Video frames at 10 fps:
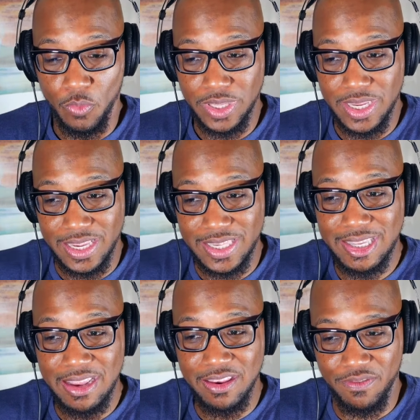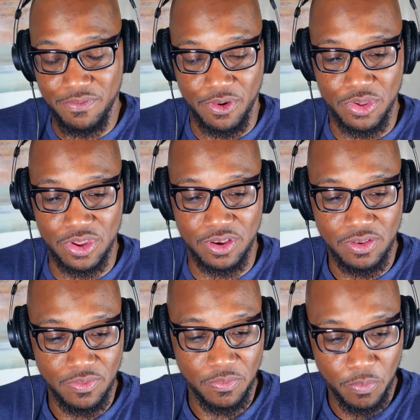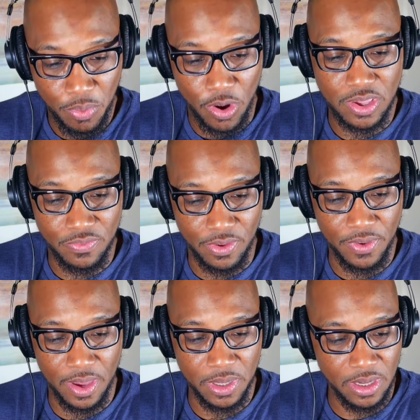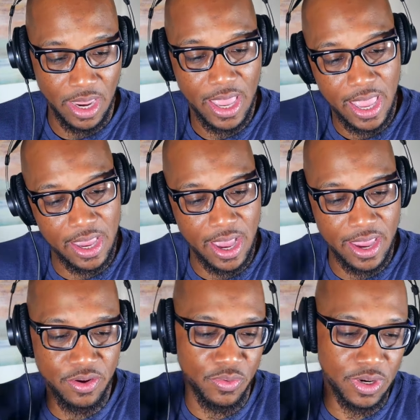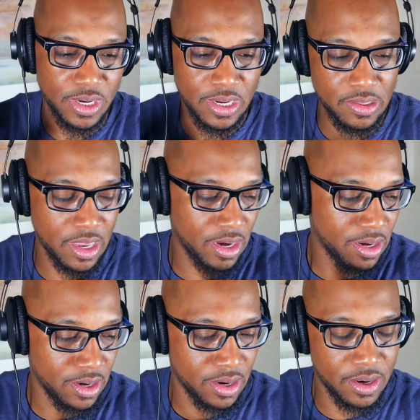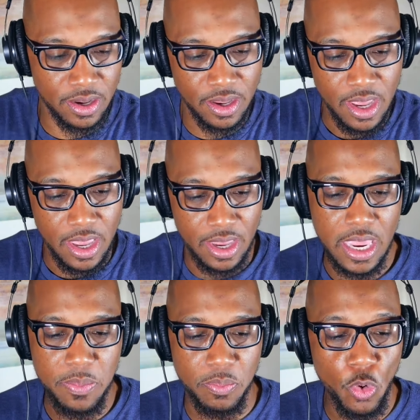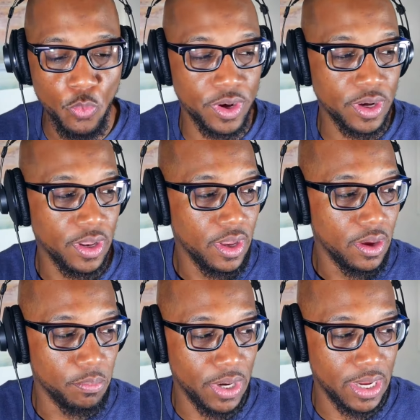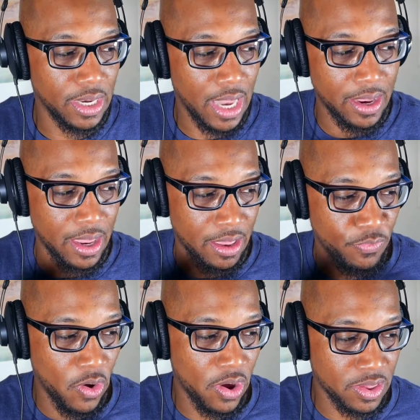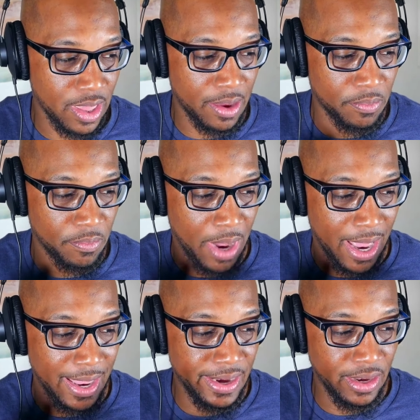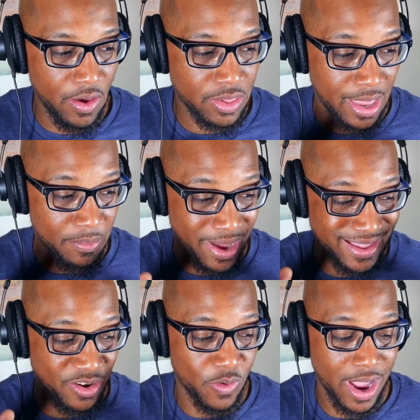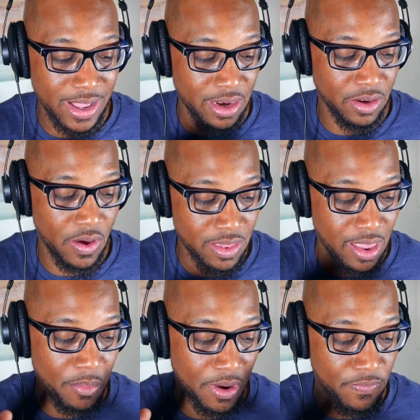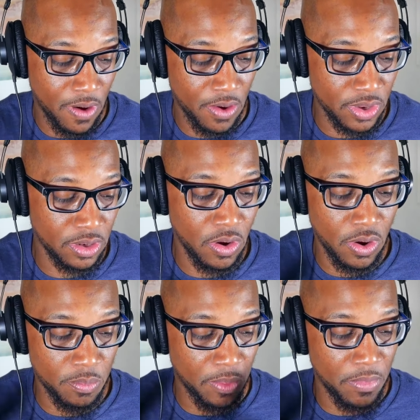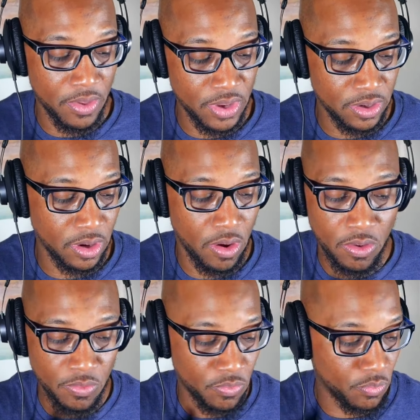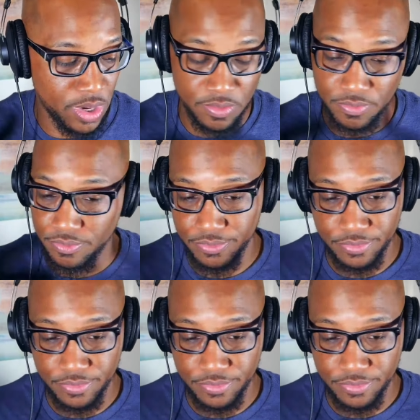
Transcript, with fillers: with the extended version parts of a family. Like, hey, how you doing, cuz? Yeah, da, da, da, and keep it moving. But like as far as like my in-laws, like my direct in-laws, like my father-in-law and my mother-in-law, we